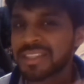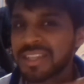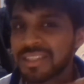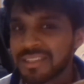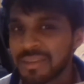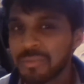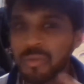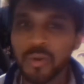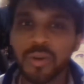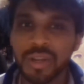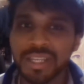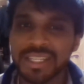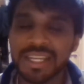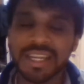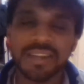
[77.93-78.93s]
and see more
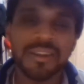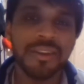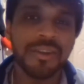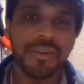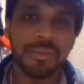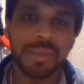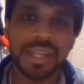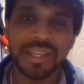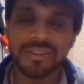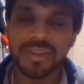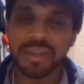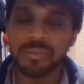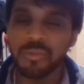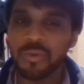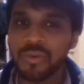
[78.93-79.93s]
content from me
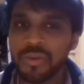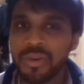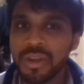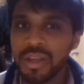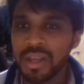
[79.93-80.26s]
doing more